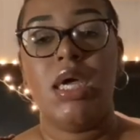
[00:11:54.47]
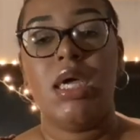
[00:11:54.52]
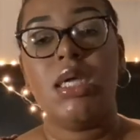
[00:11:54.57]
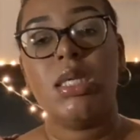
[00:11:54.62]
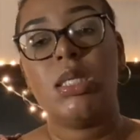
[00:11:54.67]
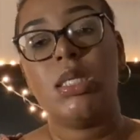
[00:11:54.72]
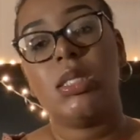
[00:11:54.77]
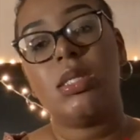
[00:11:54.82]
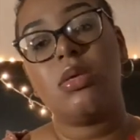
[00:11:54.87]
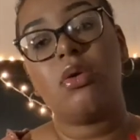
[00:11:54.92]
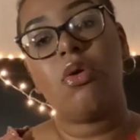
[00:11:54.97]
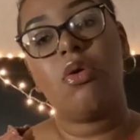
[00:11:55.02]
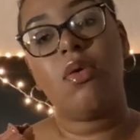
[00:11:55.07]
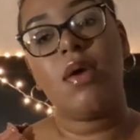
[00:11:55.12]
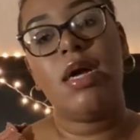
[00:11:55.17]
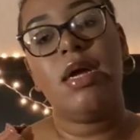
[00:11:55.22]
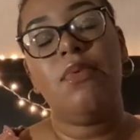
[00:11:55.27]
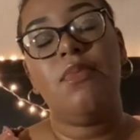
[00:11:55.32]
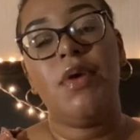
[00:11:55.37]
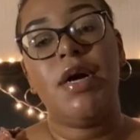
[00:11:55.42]
It's just a
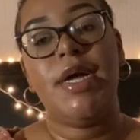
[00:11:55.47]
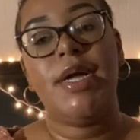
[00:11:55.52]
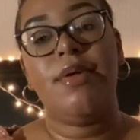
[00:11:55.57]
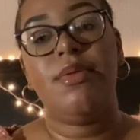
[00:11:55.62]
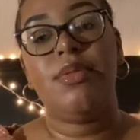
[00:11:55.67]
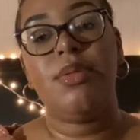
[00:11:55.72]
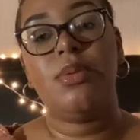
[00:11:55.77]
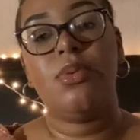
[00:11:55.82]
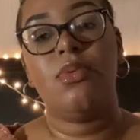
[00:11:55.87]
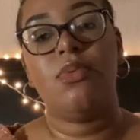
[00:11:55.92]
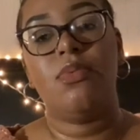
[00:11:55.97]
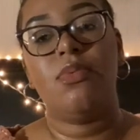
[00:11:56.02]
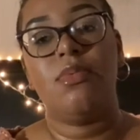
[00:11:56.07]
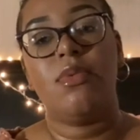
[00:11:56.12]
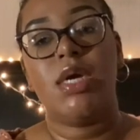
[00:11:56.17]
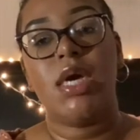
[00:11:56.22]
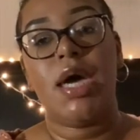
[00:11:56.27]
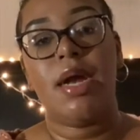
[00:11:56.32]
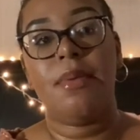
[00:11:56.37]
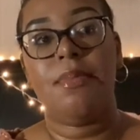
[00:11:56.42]
great way to
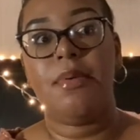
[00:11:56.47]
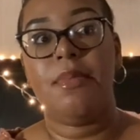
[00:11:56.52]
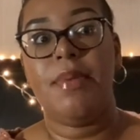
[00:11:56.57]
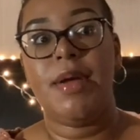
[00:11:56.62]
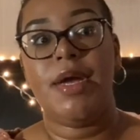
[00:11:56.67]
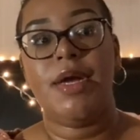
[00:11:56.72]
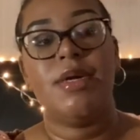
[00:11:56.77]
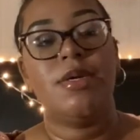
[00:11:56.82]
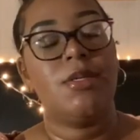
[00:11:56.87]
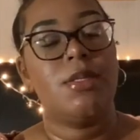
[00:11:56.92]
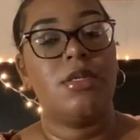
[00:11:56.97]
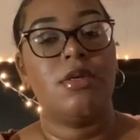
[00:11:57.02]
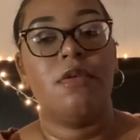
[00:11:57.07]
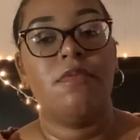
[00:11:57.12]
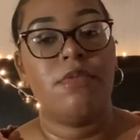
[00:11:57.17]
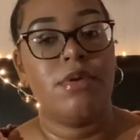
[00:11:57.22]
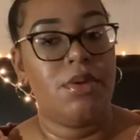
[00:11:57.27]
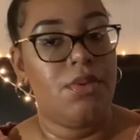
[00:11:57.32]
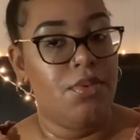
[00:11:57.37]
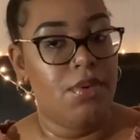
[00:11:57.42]
kind of prepare yourself
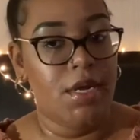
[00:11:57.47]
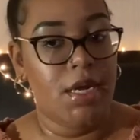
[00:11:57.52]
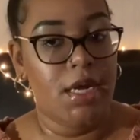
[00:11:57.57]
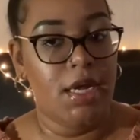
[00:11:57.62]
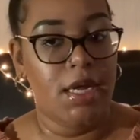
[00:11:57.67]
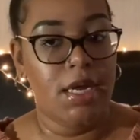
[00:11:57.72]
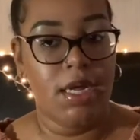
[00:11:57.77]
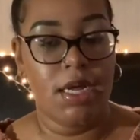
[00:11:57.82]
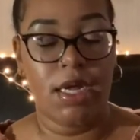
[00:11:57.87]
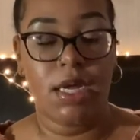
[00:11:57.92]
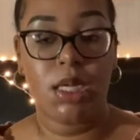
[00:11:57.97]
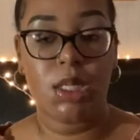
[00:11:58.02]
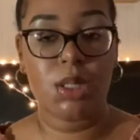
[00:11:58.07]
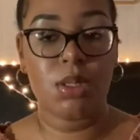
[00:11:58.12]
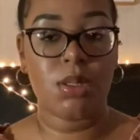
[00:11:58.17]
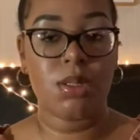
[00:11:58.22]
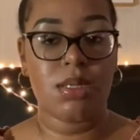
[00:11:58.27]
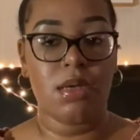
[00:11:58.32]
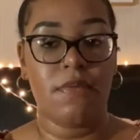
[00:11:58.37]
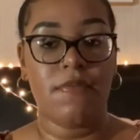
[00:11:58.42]
to read and get
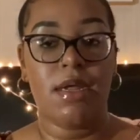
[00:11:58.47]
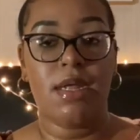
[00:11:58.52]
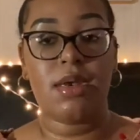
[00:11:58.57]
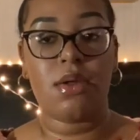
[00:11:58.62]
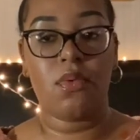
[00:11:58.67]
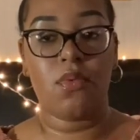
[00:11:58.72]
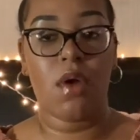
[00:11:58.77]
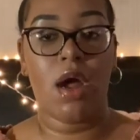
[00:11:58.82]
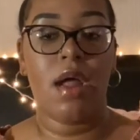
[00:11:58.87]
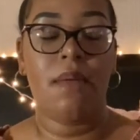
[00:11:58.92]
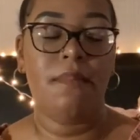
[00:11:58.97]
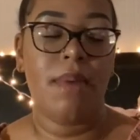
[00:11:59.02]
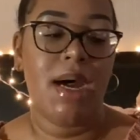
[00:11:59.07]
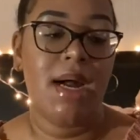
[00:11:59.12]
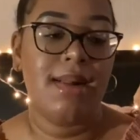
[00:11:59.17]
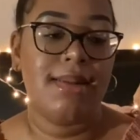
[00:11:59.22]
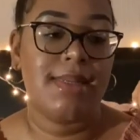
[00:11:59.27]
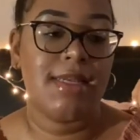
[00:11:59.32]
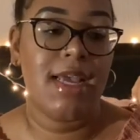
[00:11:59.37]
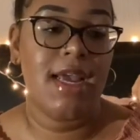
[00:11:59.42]
yourself in the right
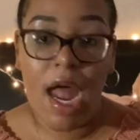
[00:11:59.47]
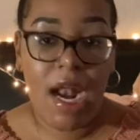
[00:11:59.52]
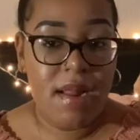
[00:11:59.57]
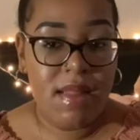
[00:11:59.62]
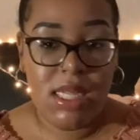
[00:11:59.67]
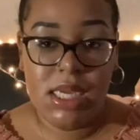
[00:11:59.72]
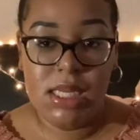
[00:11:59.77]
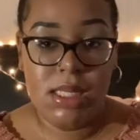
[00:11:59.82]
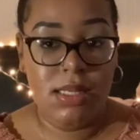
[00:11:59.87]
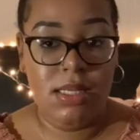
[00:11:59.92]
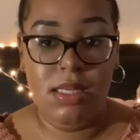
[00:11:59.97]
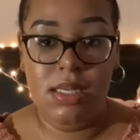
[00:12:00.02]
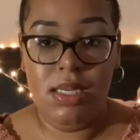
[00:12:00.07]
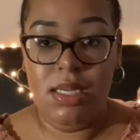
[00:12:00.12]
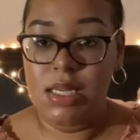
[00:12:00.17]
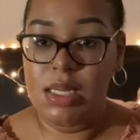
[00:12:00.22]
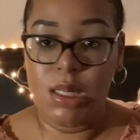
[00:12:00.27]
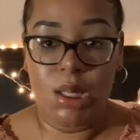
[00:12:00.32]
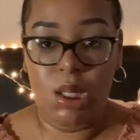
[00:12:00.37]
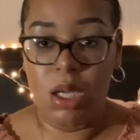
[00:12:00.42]
mindset. All this
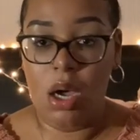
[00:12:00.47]
is